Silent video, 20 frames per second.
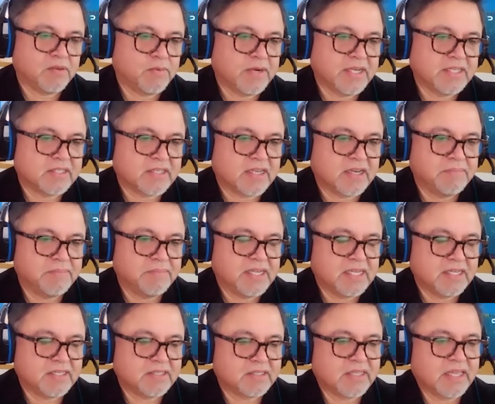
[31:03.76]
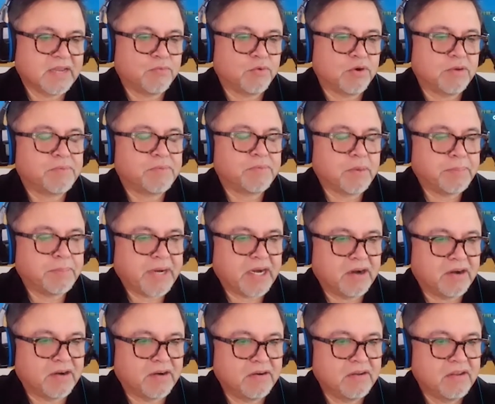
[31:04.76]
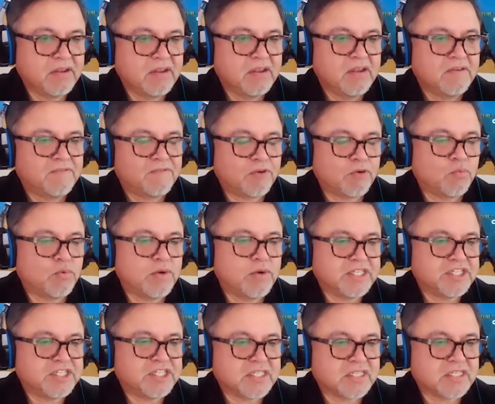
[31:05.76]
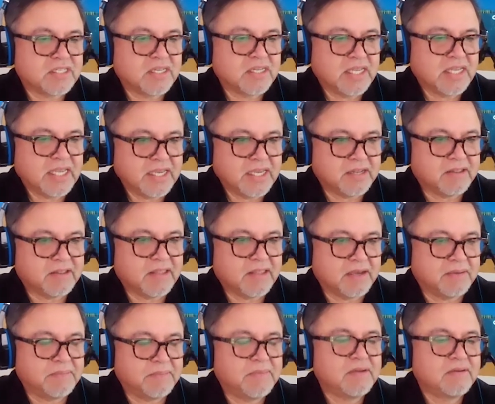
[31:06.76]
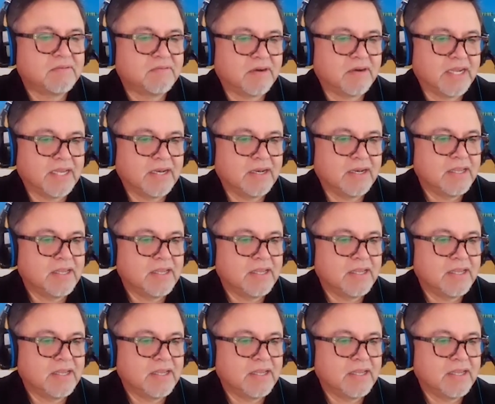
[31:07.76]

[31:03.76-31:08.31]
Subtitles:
wayside because they weren't prepared for what just hit them, right?